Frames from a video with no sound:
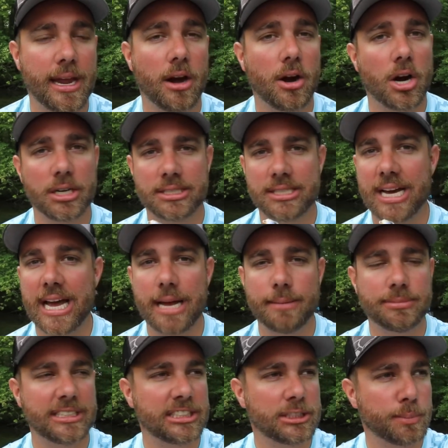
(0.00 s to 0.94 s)
There are
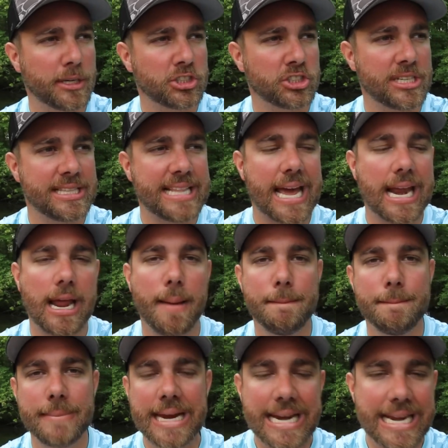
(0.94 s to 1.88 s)
times, especially in that
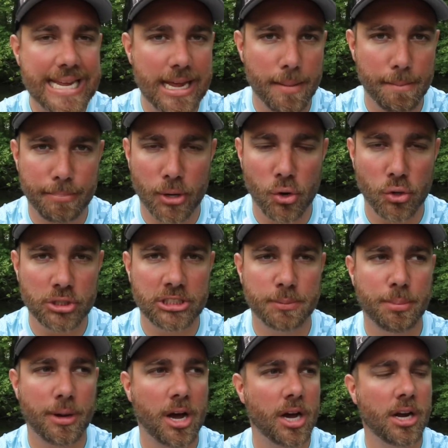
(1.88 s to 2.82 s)
immediate post
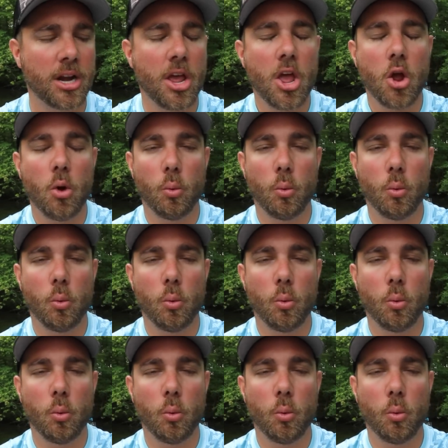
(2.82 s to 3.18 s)
spawn,